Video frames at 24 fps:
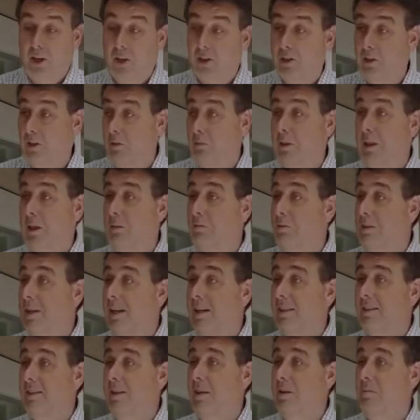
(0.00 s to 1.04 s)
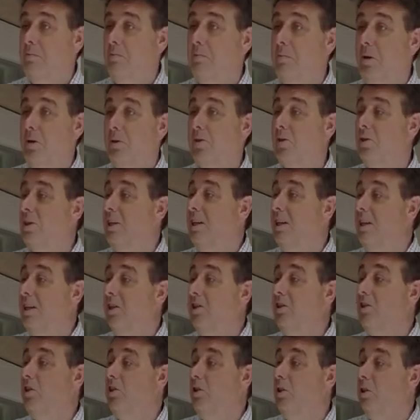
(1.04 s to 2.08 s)
Sometimes that's your most
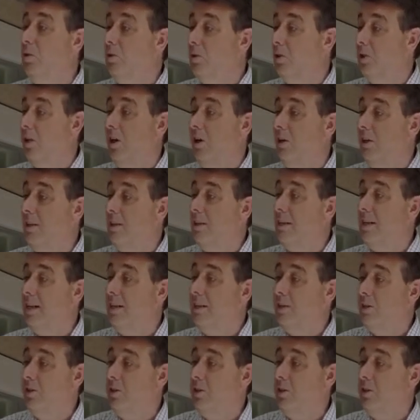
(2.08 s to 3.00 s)
senior solution architect,